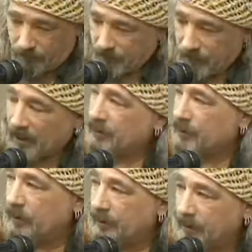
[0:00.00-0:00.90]
there's
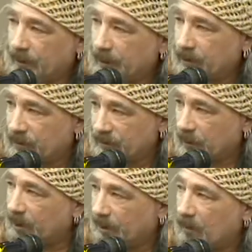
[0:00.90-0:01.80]
your there's your
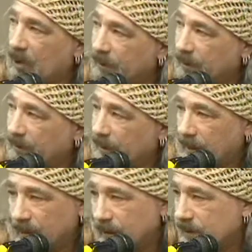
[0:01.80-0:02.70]
starting market,
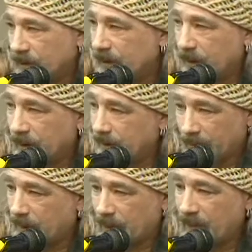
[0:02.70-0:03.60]
and it's a
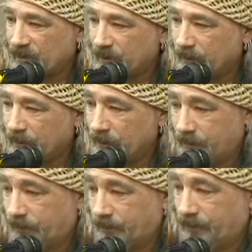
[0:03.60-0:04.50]
an absolute
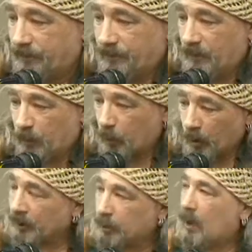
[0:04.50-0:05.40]

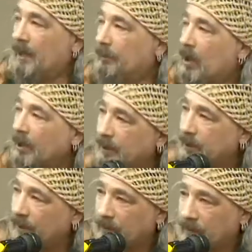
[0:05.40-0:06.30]
worldwide market.
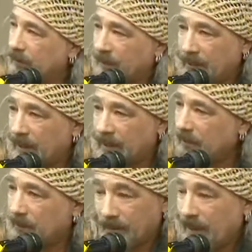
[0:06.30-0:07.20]
You don't need
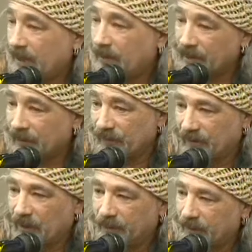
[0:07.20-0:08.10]
any anybody else's
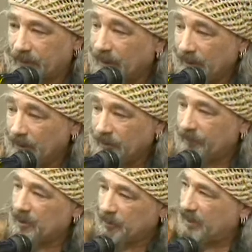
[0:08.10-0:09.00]
help to to
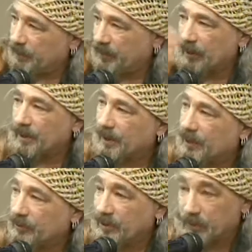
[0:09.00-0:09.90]
reach people in other
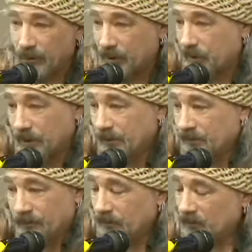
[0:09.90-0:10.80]
countries, which
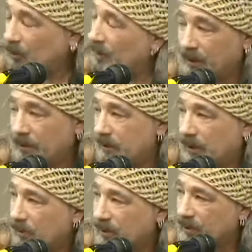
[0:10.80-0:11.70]
20 years
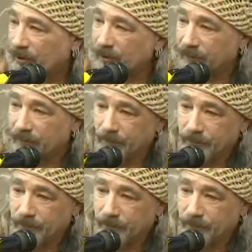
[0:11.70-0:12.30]
ago was unheard of.